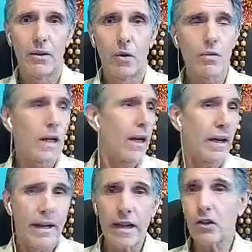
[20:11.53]
Those are,
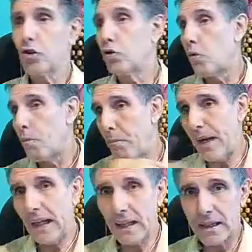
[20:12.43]
again,
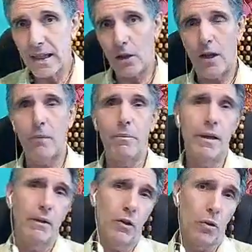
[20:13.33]
stupidities that you are
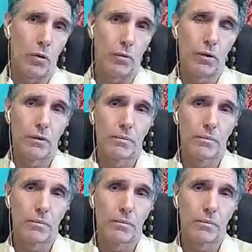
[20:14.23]
being told.